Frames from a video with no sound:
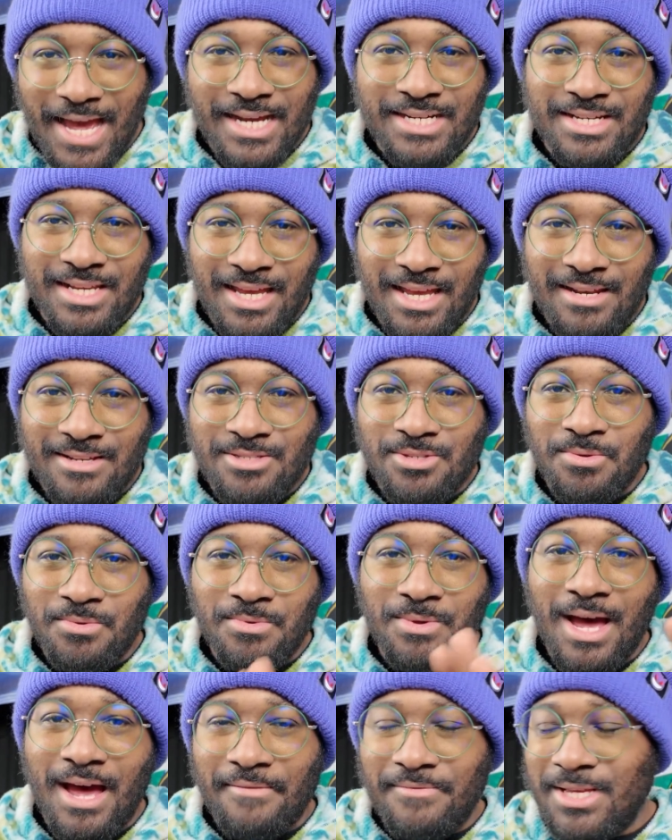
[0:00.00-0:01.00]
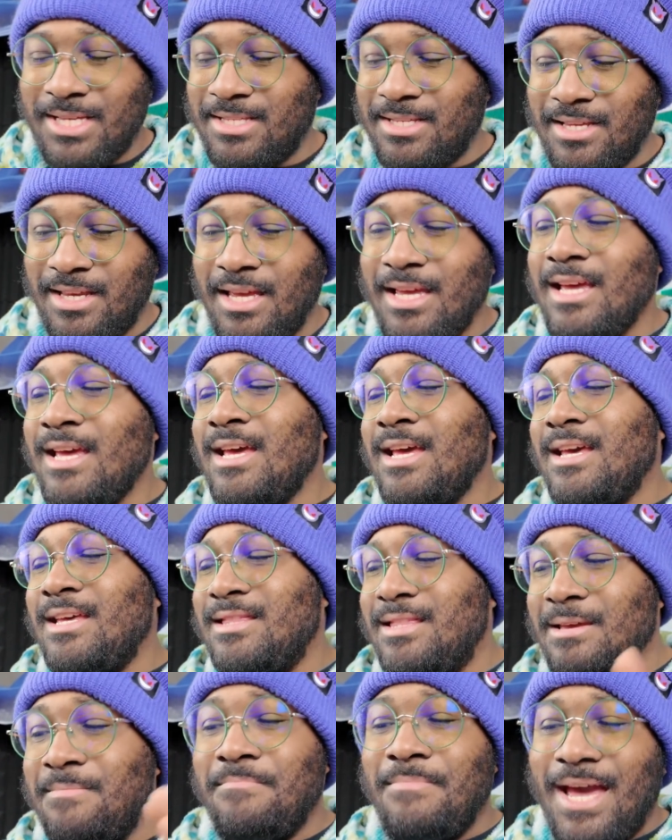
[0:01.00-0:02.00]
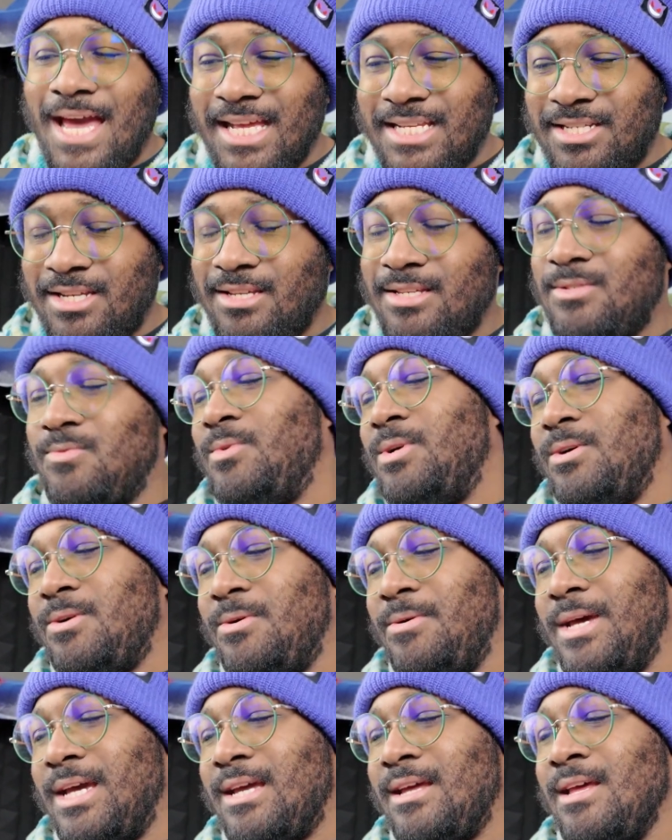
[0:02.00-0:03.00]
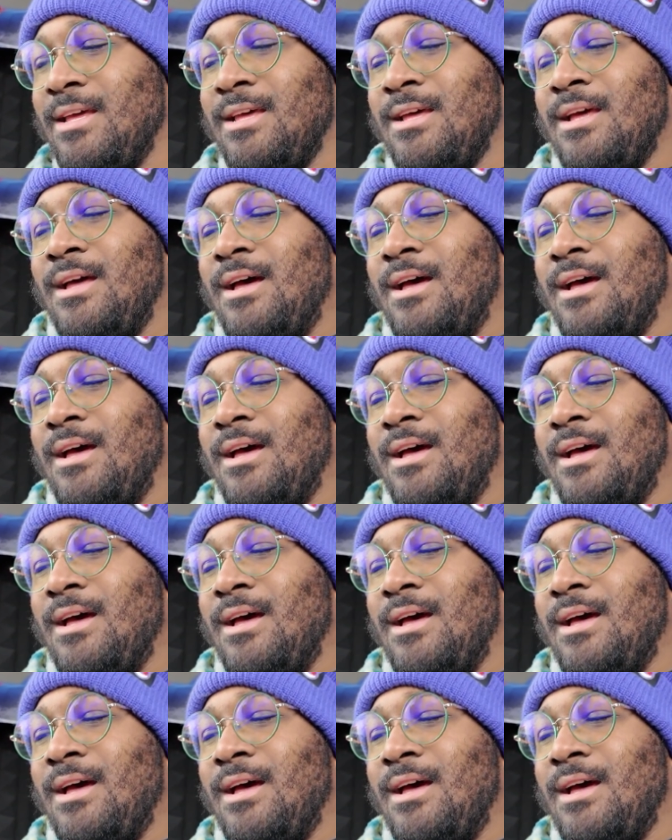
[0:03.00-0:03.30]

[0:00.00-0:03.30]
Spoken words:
we actually get into, obviously, the matches real quick.